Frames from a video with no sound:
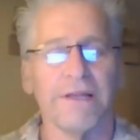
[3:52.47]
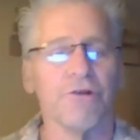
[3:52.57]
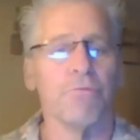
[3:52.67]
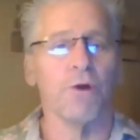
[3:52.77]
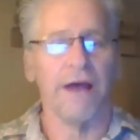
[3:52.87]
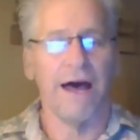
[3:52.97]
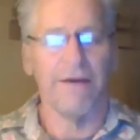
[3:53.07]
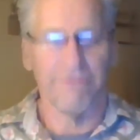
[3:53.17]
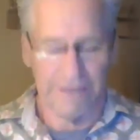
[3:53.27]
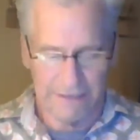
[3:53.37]
a little more
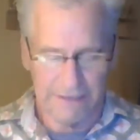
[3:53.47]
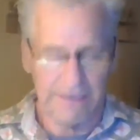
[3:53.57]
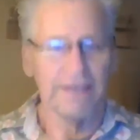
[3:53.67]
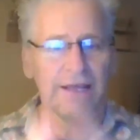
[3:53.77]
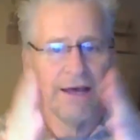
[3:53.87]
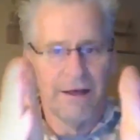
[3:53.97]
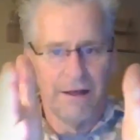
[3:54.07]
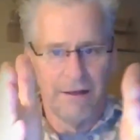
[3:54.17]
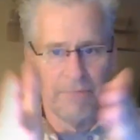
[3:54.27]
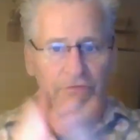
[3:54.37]
confidently
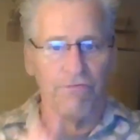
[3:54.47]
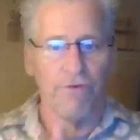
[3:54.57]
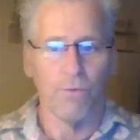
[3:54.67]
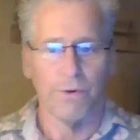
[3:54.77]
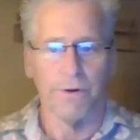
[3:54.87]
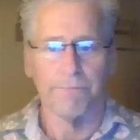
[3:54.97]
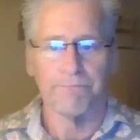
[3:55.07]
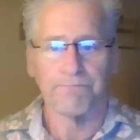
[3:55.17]
forward,